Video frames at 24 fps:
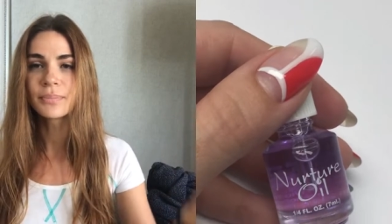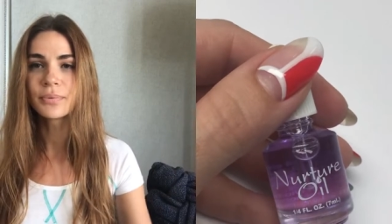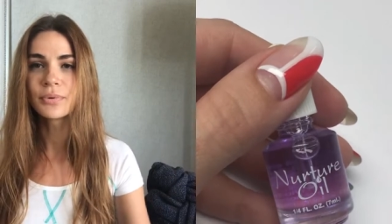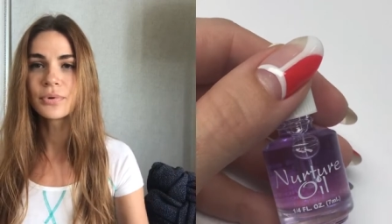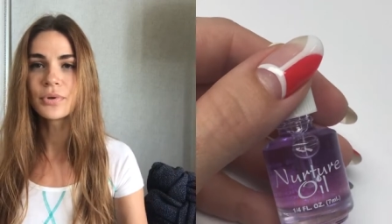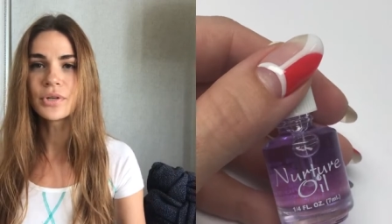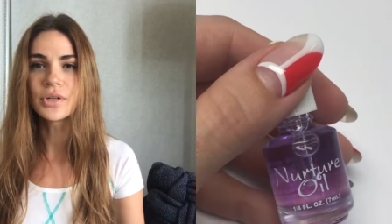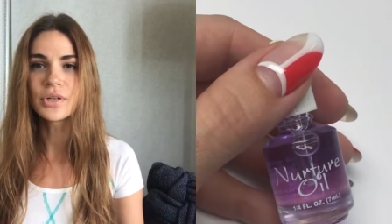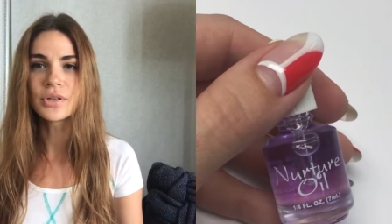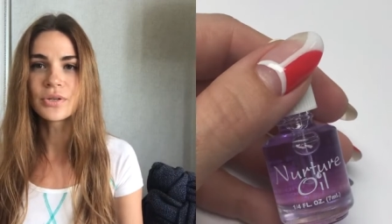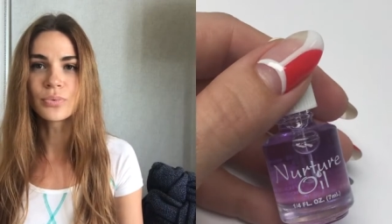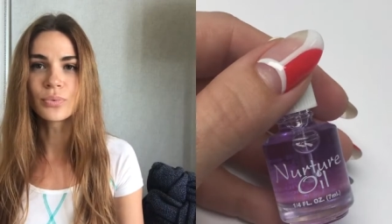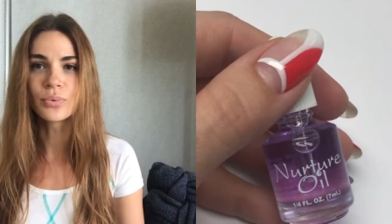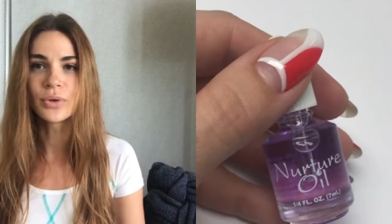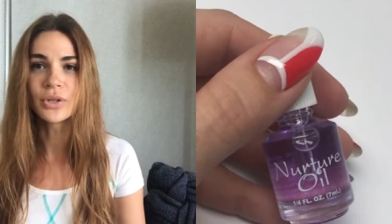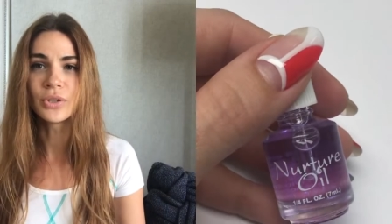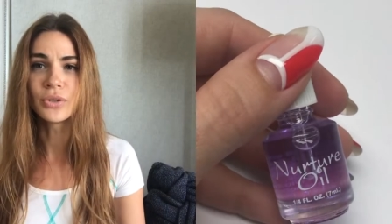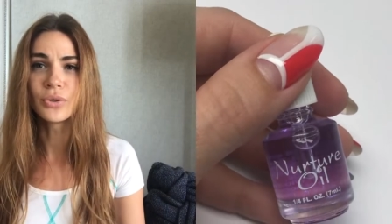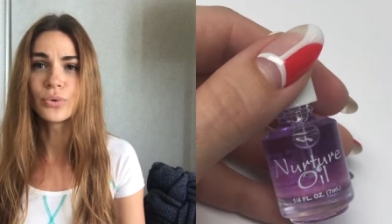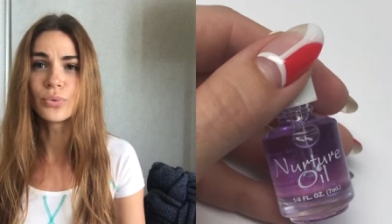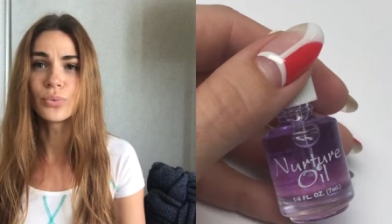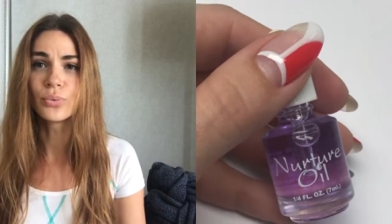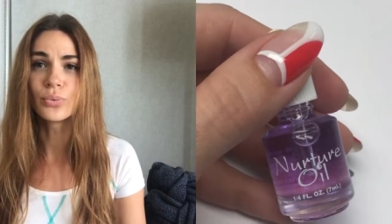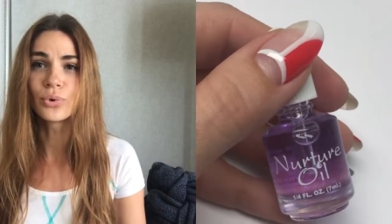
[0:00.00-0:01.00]
put it when
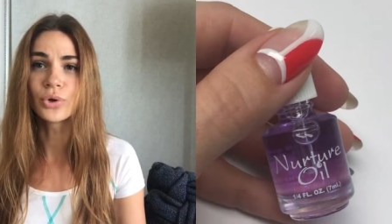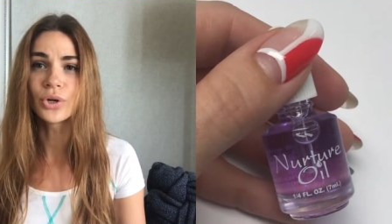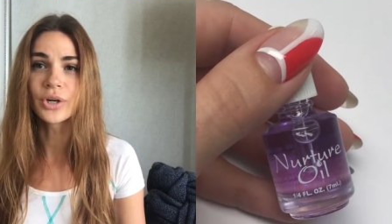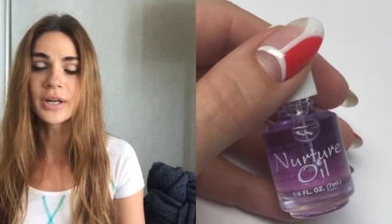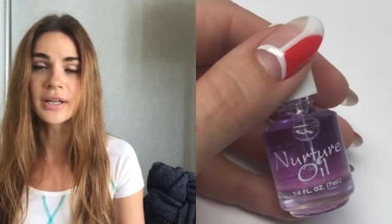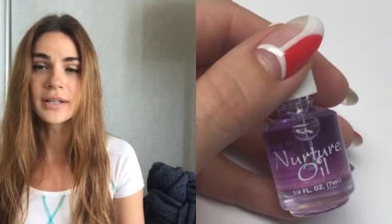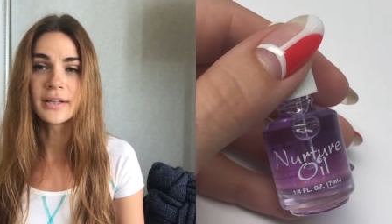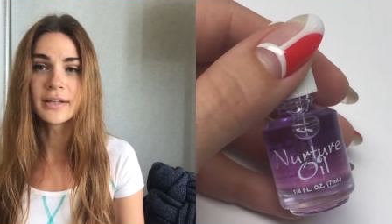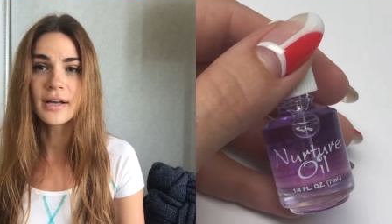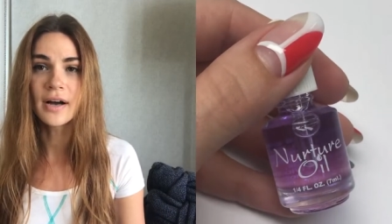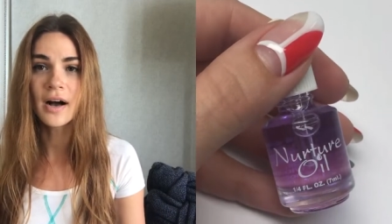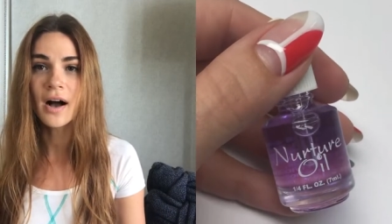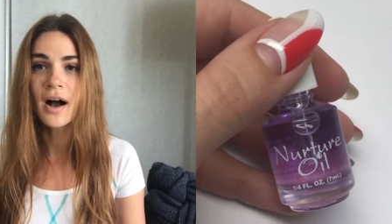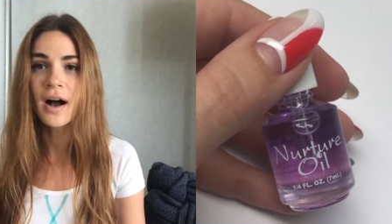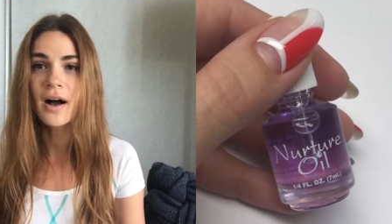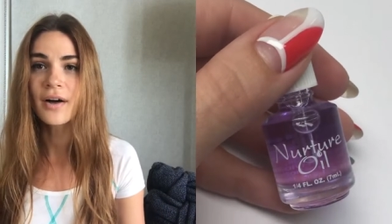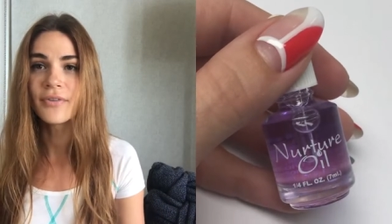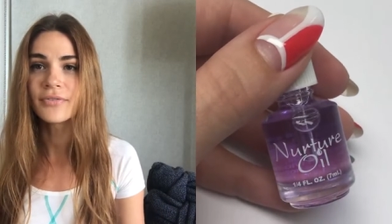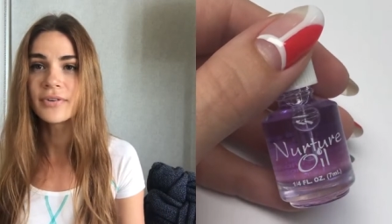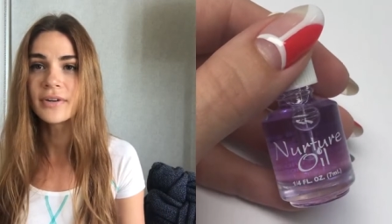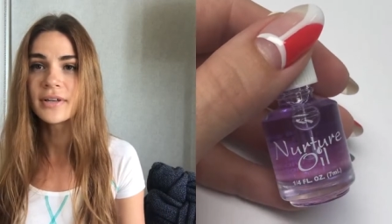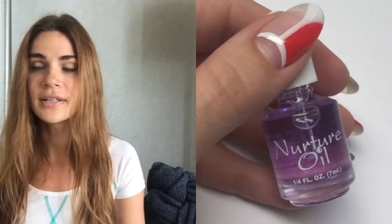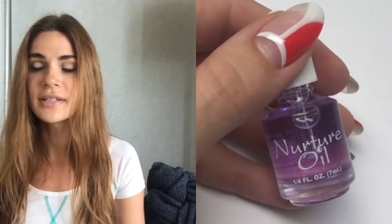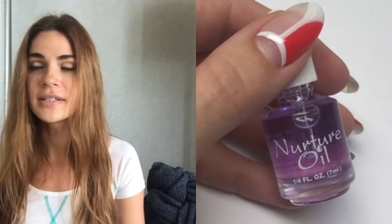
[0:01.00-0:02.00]
you work in the
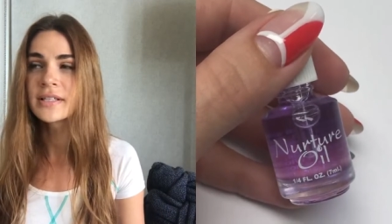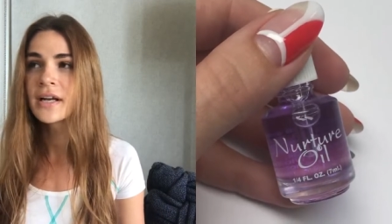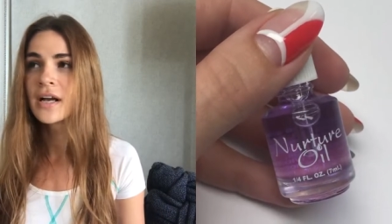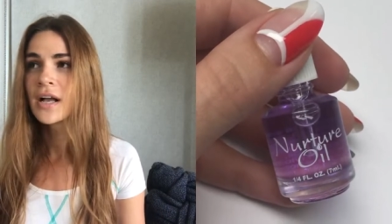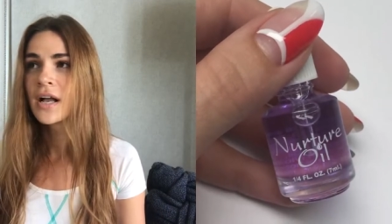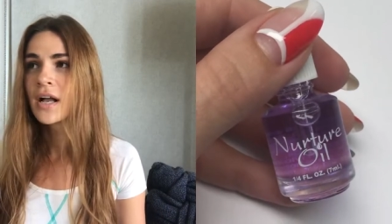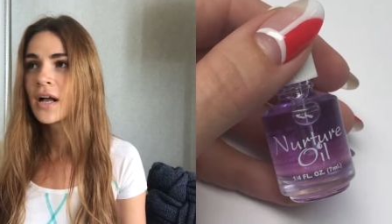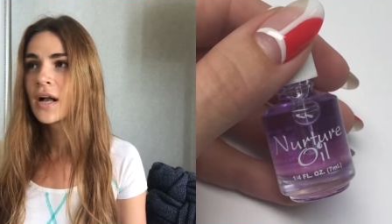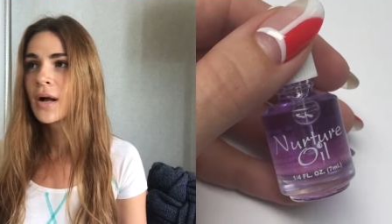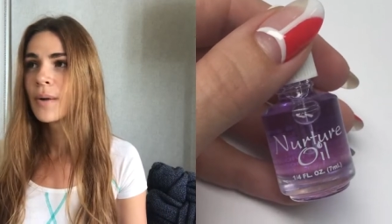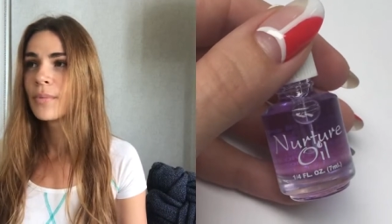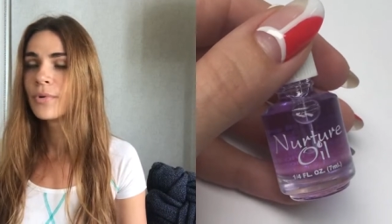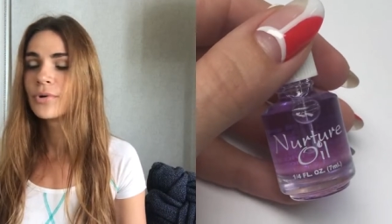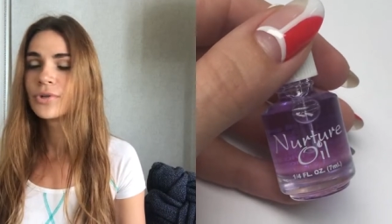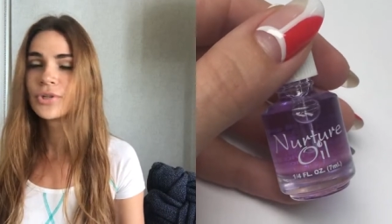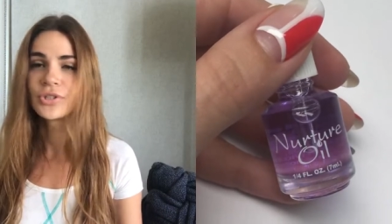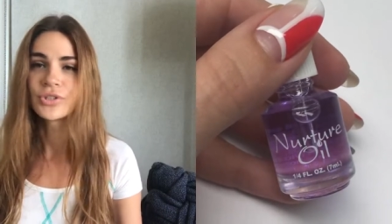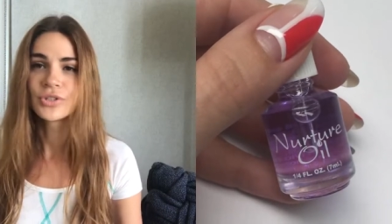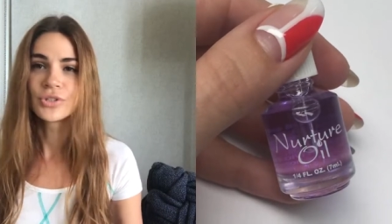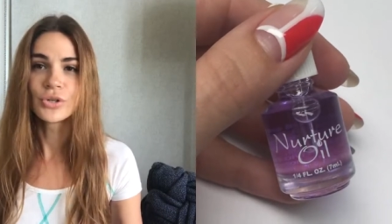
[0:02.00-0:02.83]
office, put it